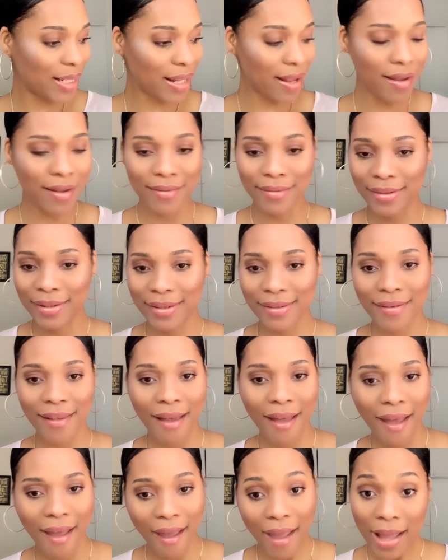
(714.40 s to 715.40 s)
is
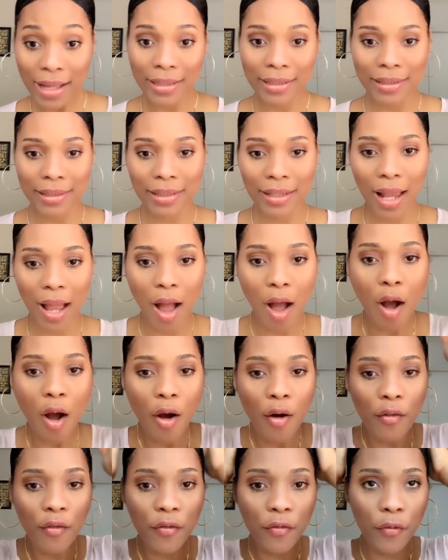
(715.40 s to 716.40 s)
it
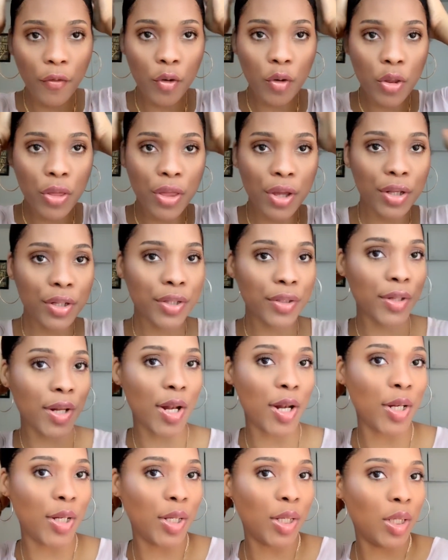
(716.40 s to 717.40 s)
for this
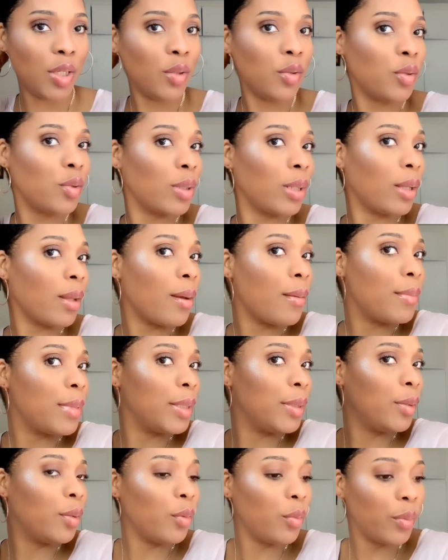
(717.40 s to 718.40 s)
look. Let me
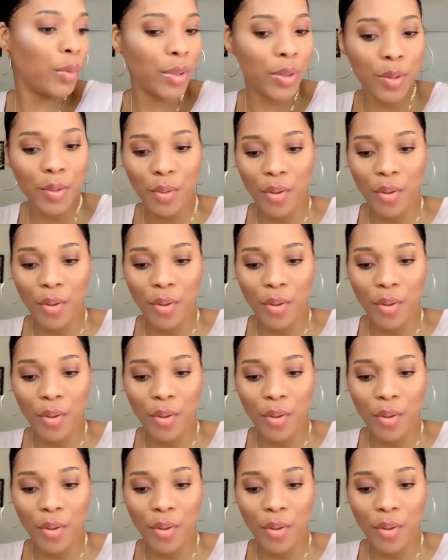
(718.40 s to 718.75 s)
know what you